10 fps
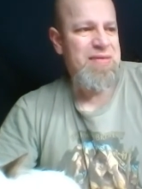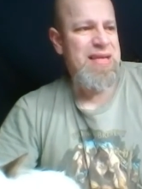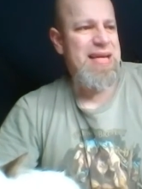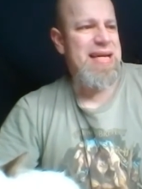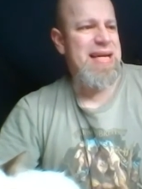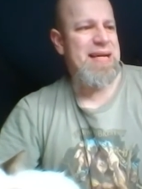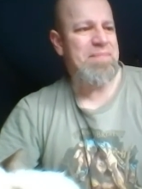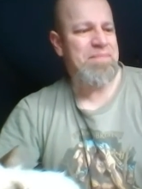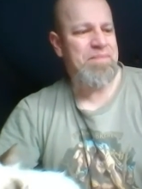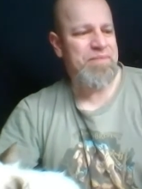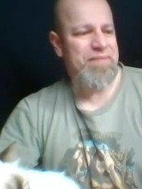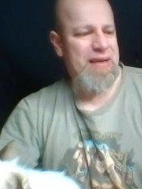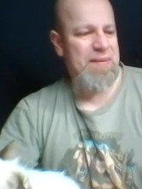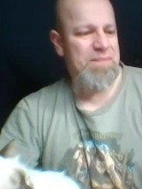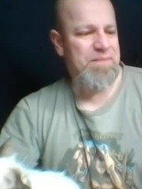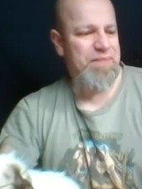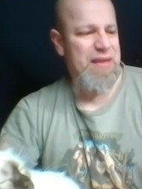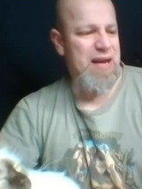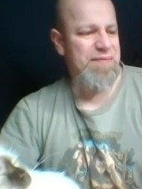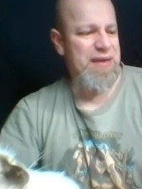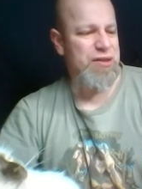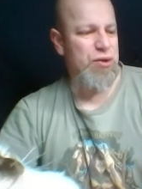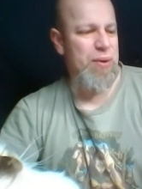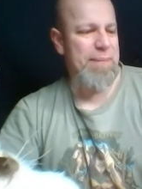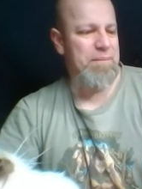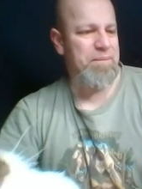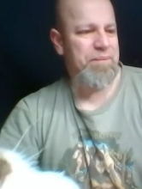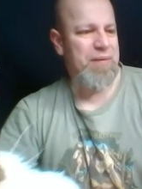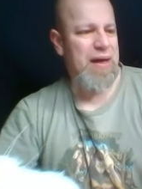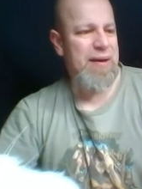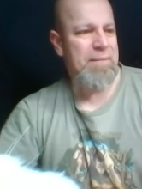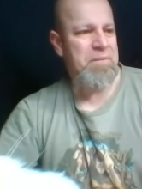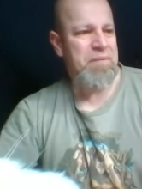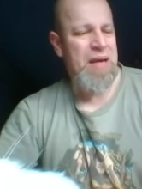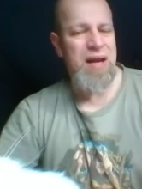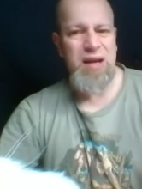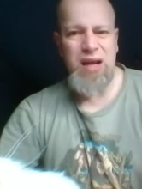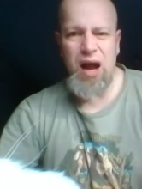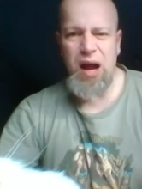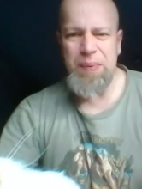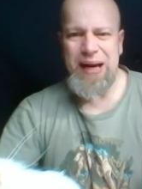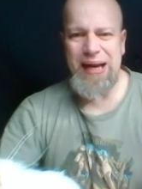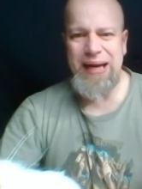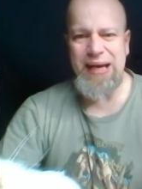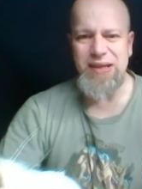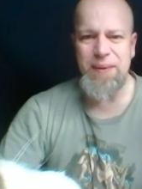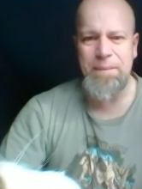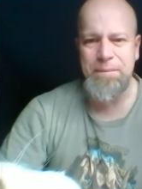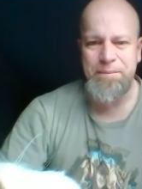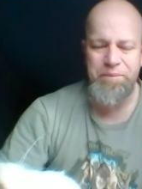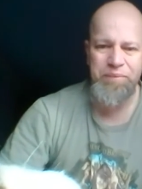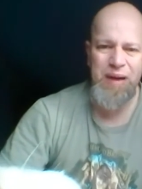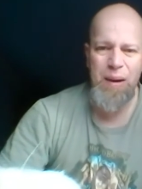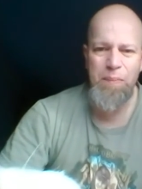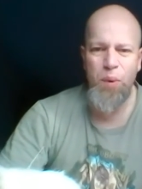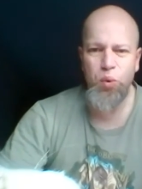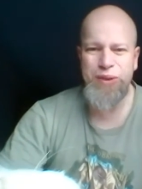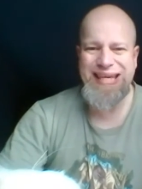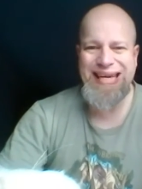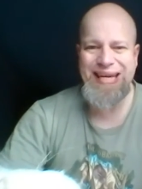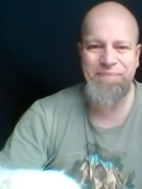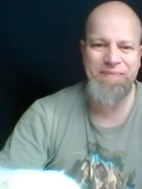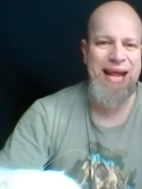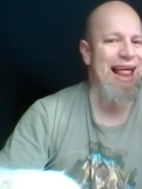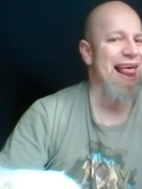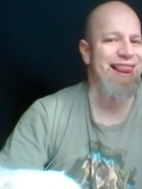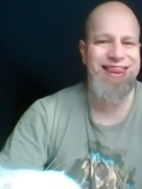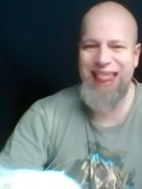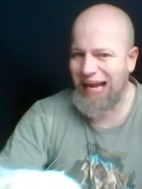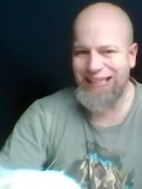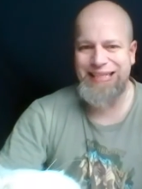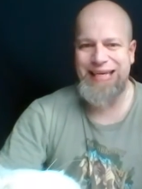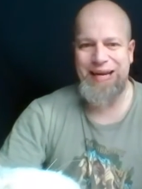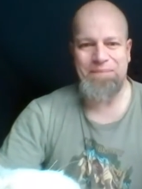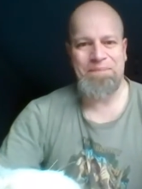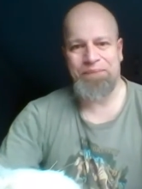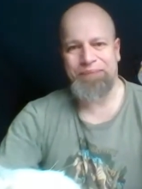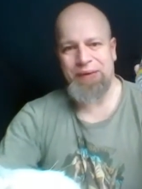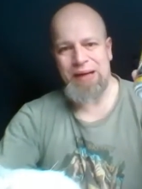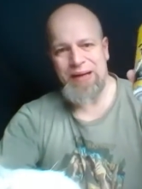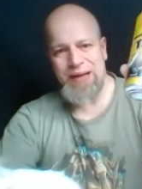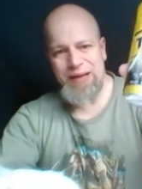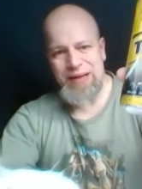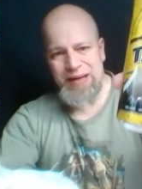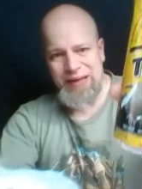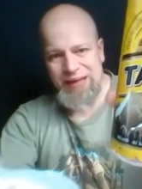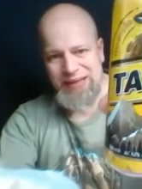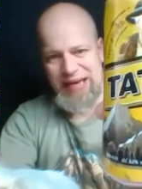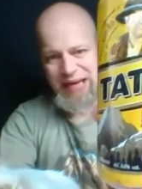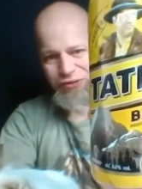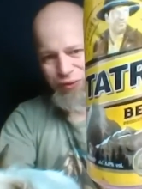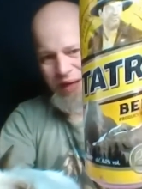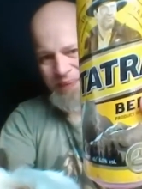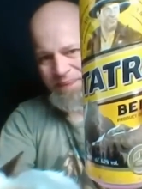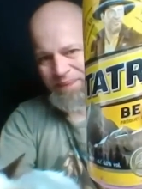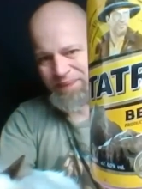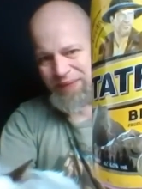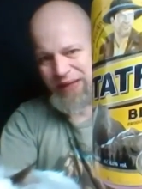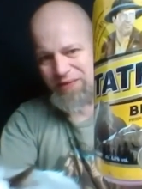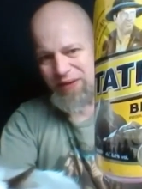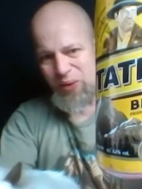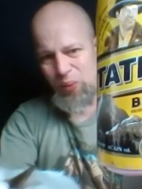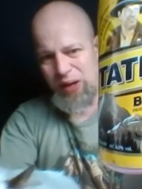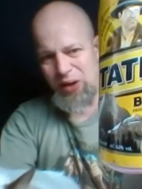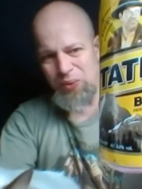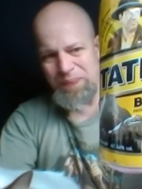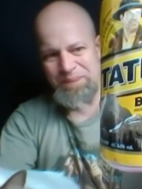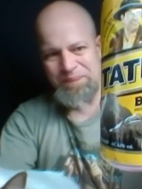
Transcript: nah nothing to it. Carbonated, malty, that's it. Tatra, give it a whirl.